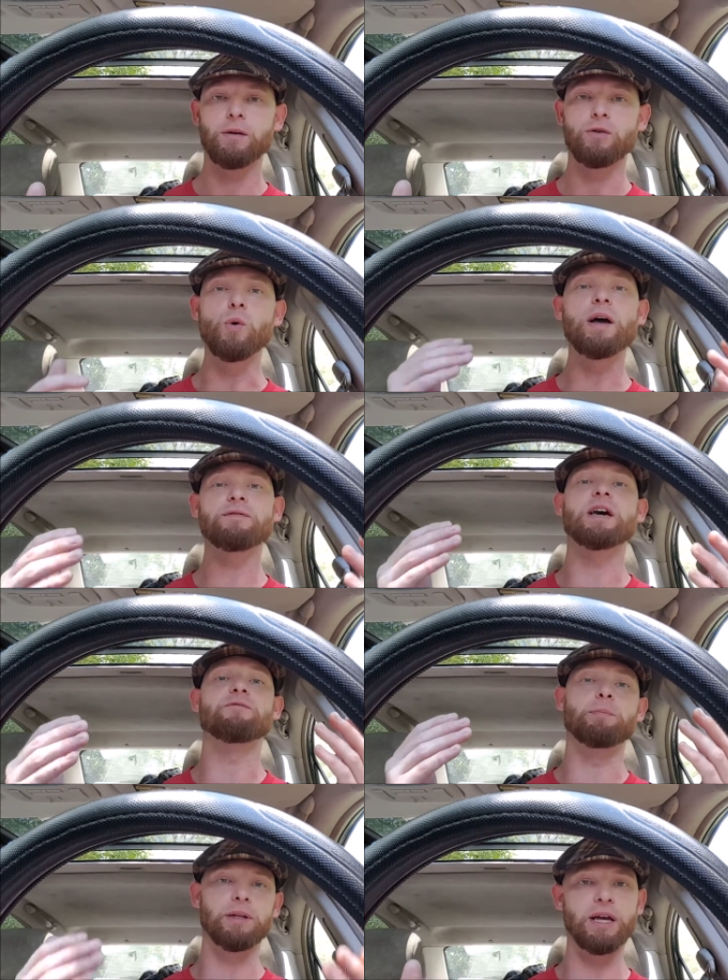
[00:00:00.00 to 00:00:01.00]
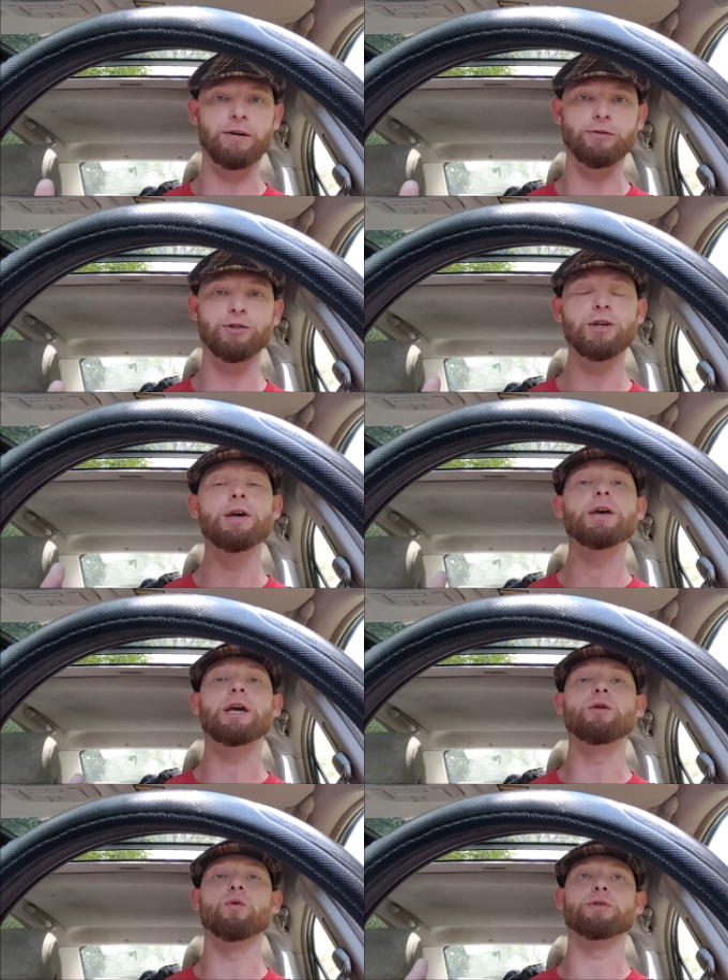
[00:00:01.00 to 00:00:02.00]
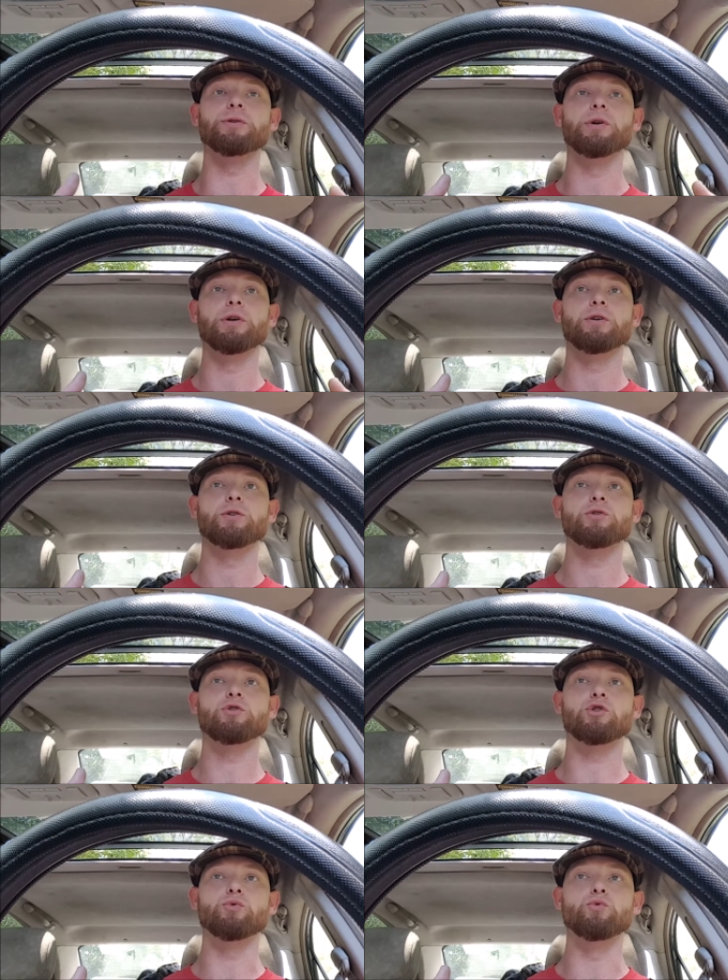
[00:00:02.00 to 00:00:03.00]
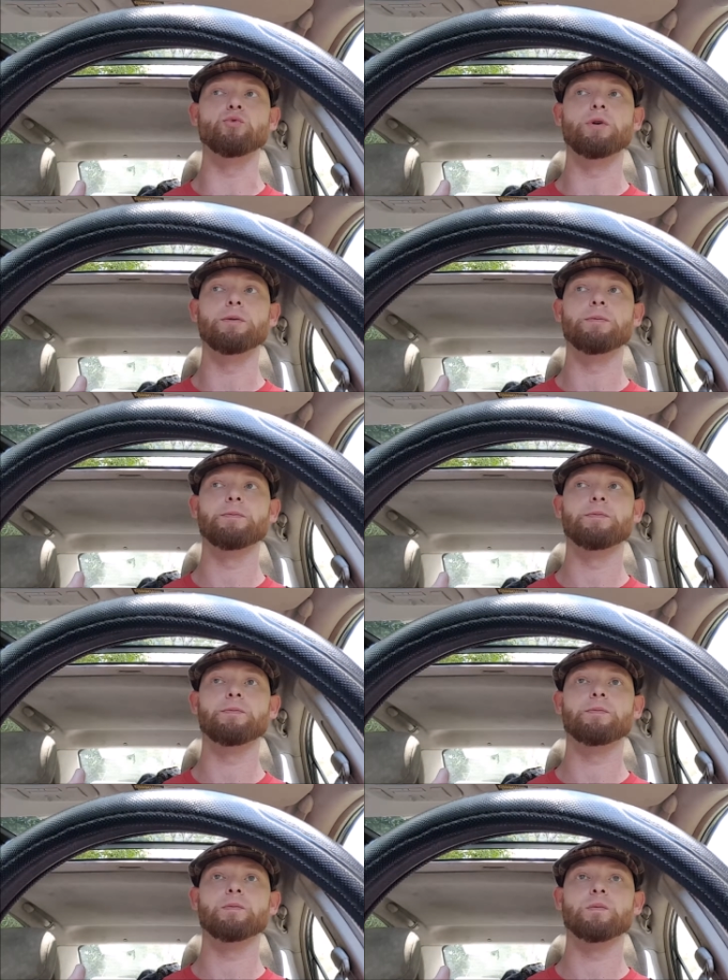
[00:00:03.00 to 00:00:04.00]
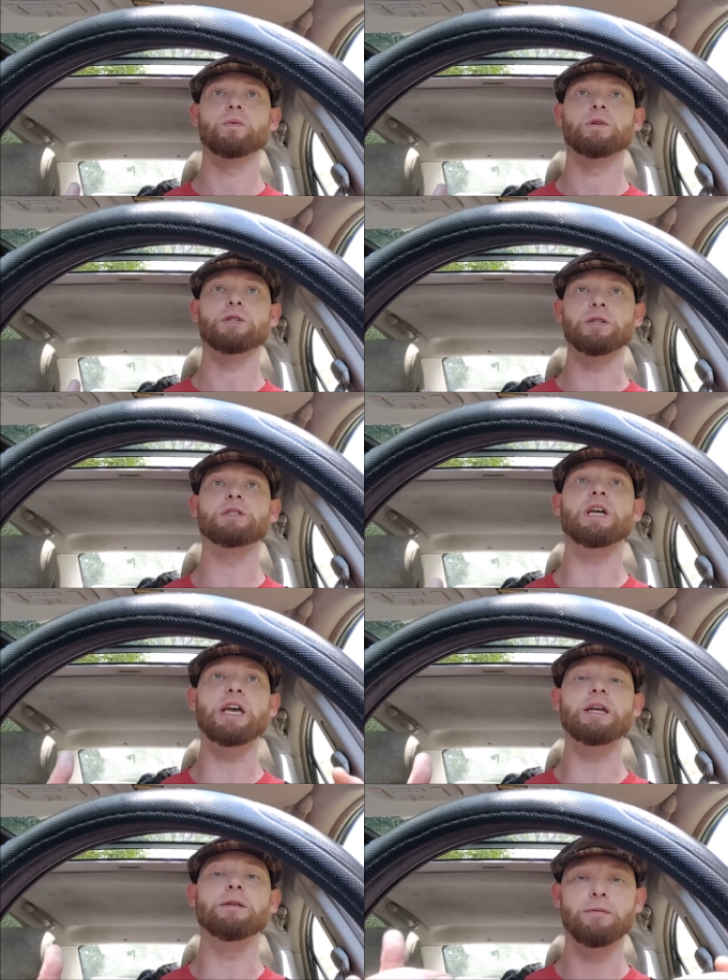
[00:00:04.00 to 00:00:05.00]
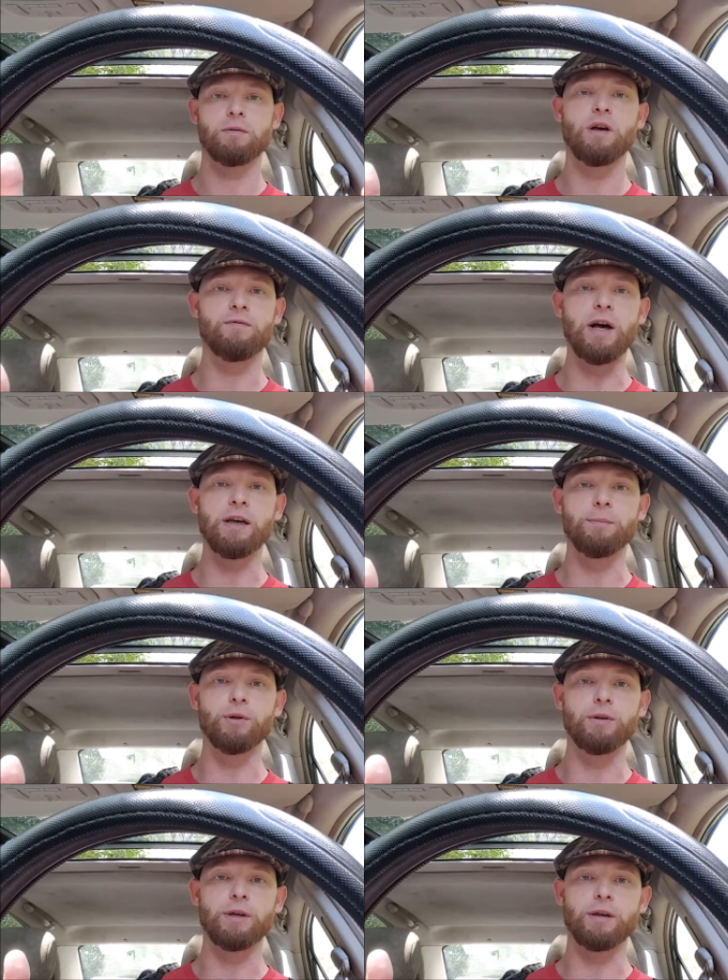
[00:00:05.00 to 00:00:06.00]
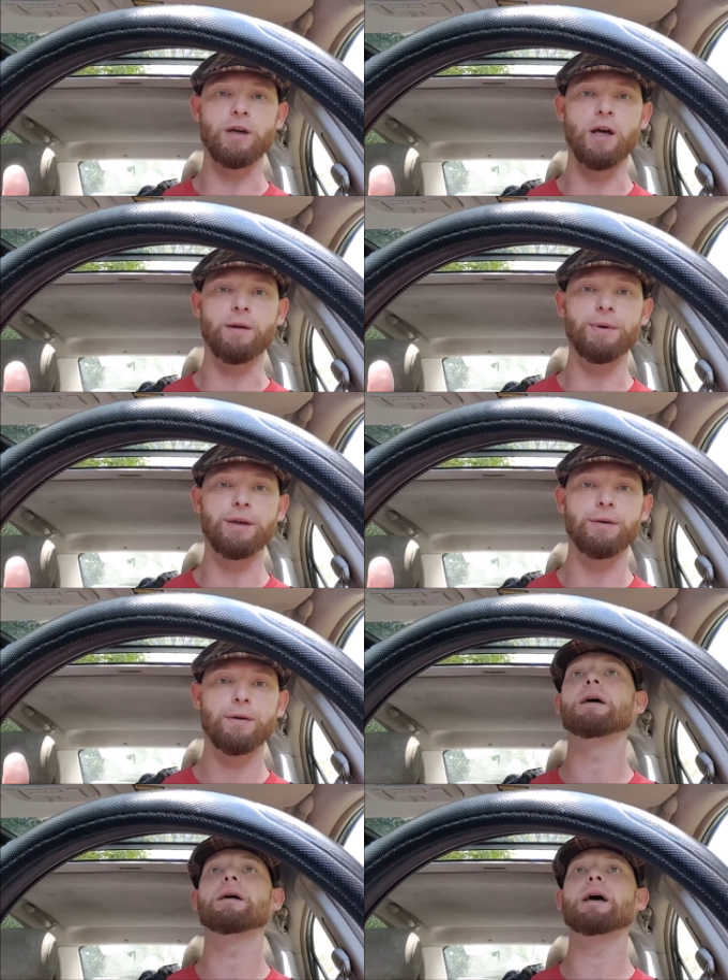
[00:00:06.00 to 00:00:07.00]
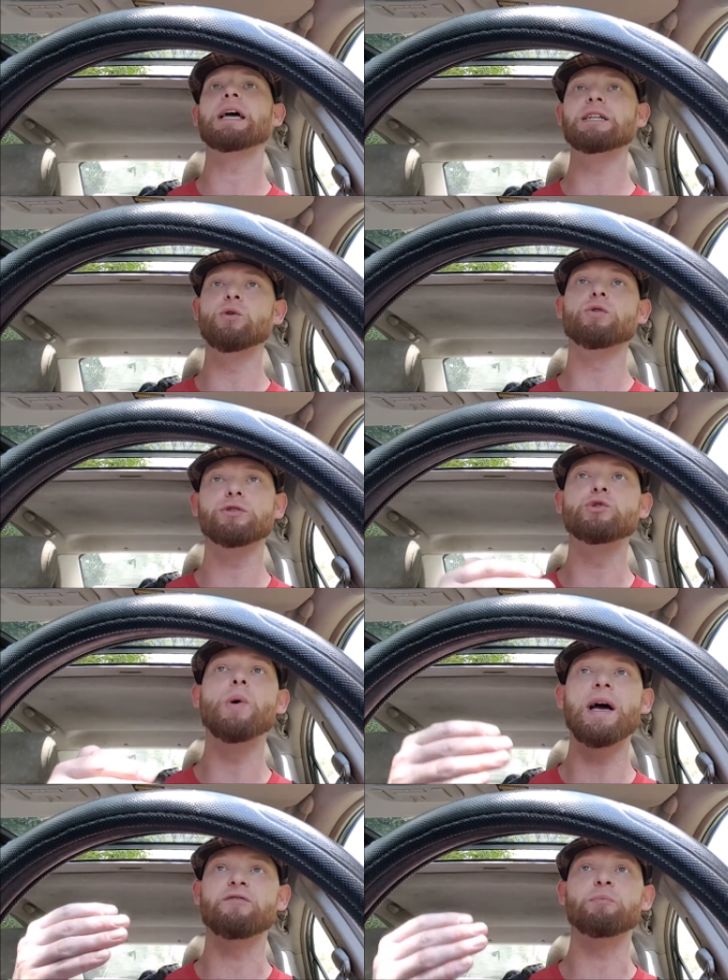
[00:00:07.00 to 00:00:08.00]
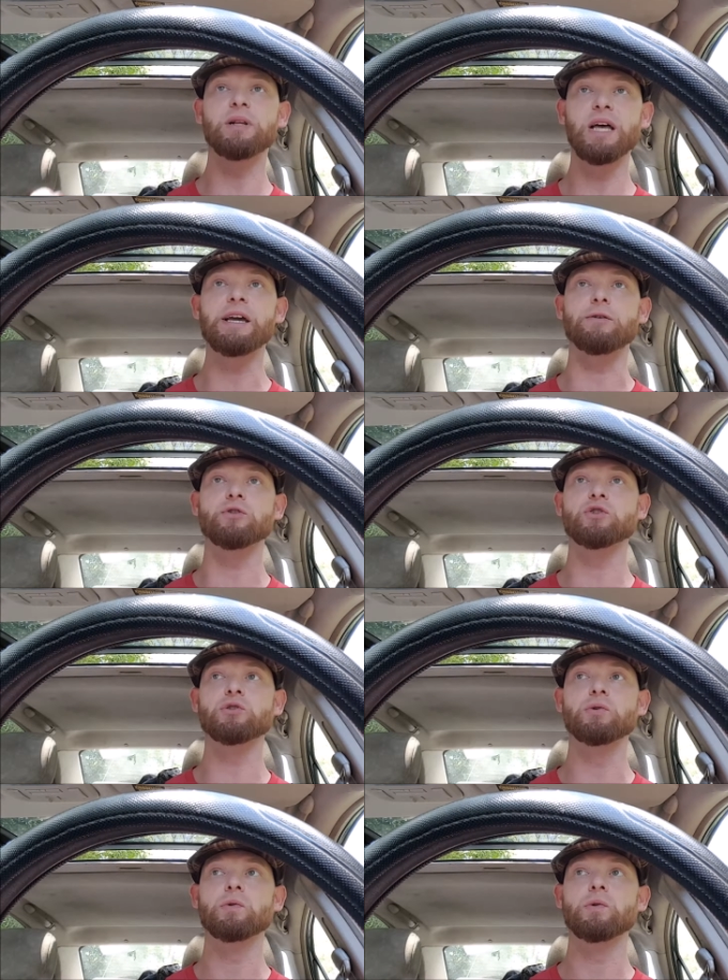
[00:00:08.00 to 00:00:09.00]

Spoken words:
You have to have players in order to sustain a viable economy. And in order to have players,